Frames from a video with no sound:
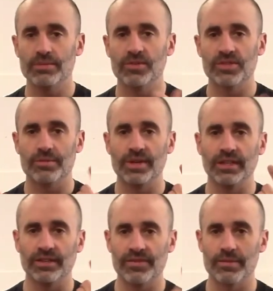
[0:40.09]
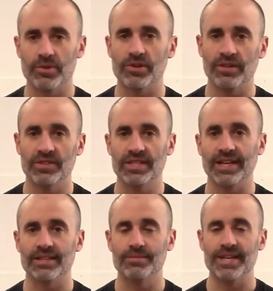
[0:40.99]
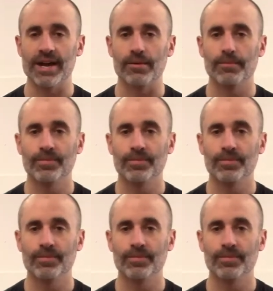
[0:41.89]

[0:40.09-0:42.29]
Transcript: move somebody, lift them, or to even take them down.